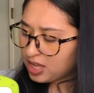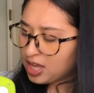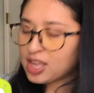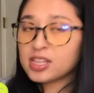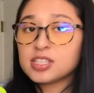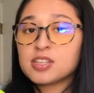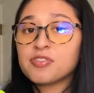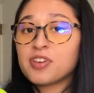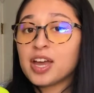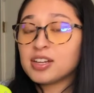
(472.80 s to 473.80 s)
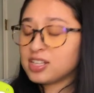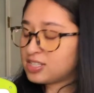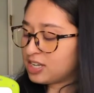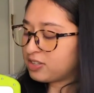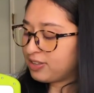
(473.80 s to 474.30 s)
And let's finally
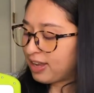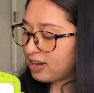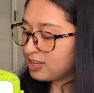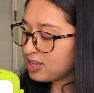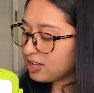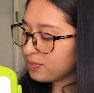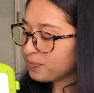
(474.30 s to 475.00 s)
take a look at E.